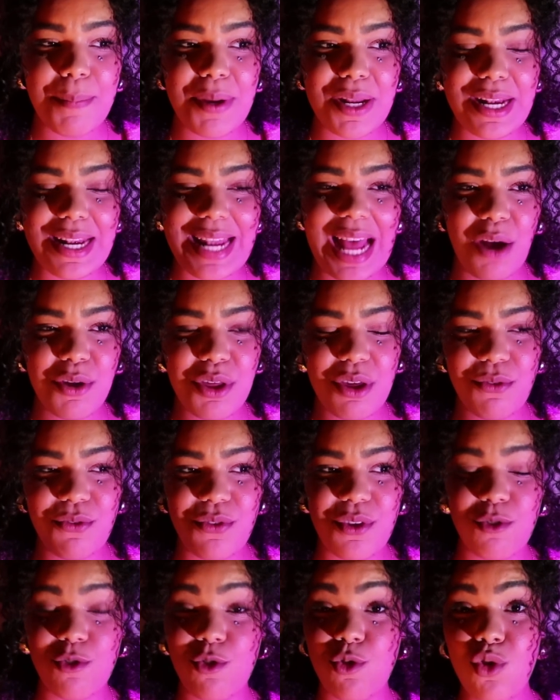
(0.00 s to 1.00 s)
but now you
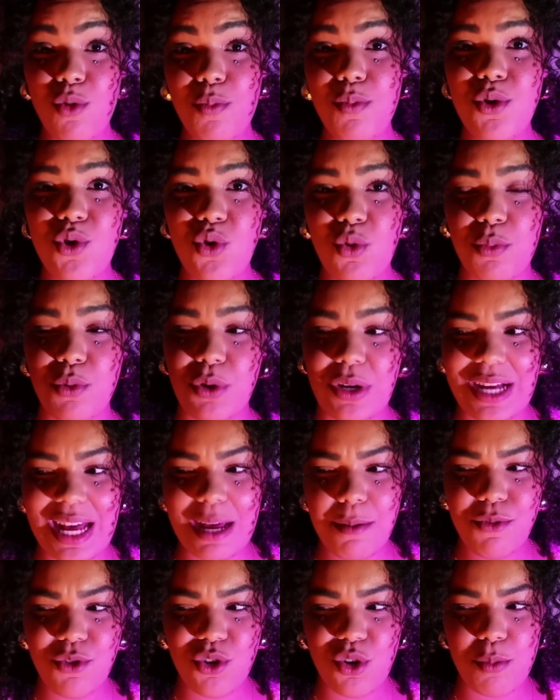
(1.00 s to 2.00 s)
feel super duper
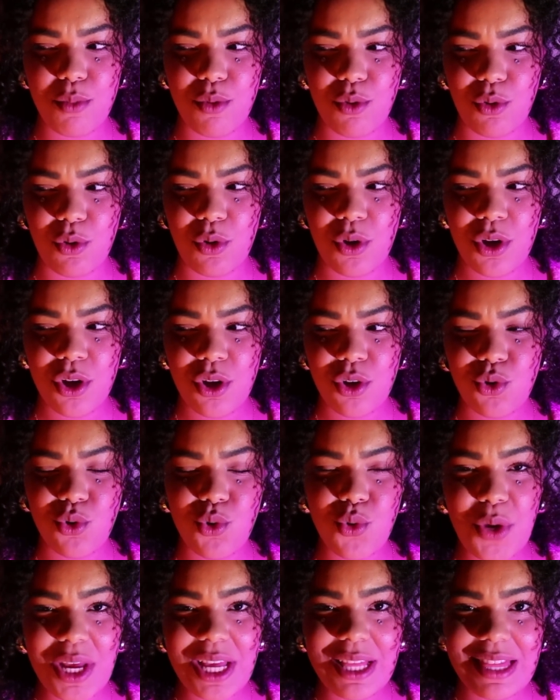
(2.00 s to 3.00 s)
comfortable
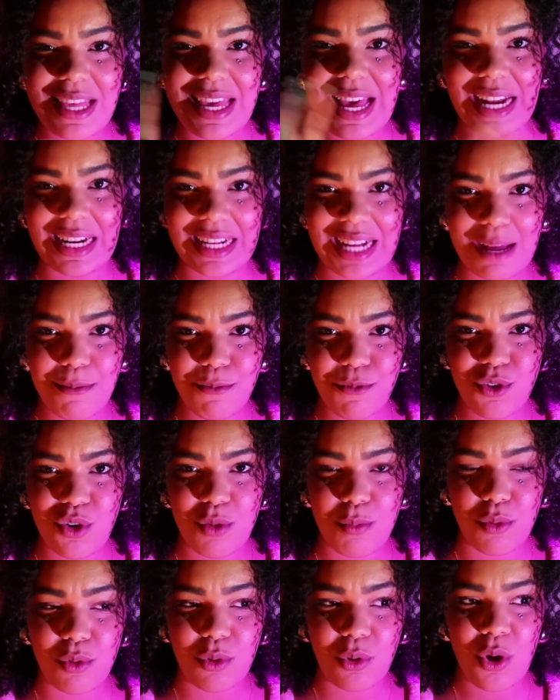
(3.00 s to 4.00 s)
doing the
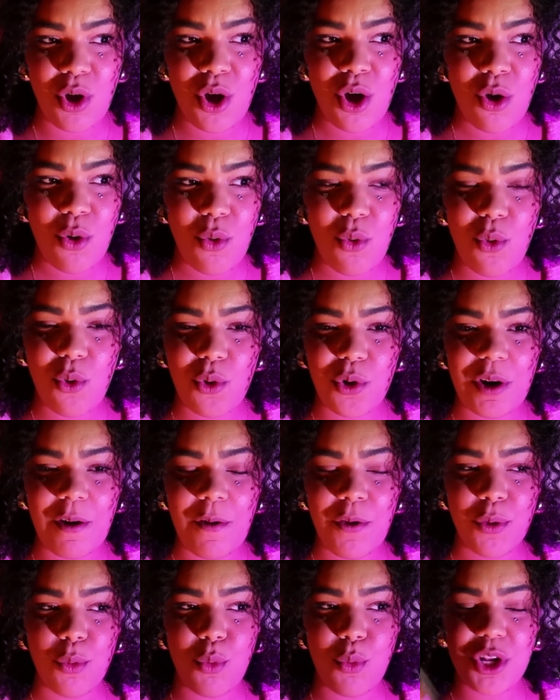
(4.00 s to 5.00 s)
uncomfortable,
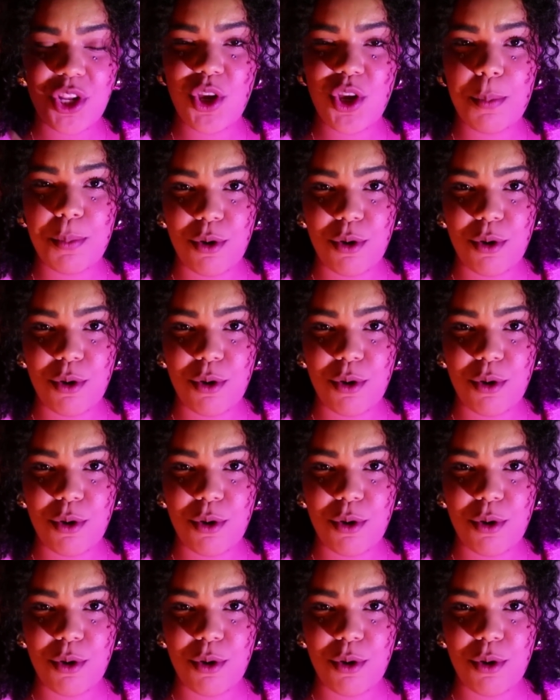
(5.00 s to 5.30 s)
or what you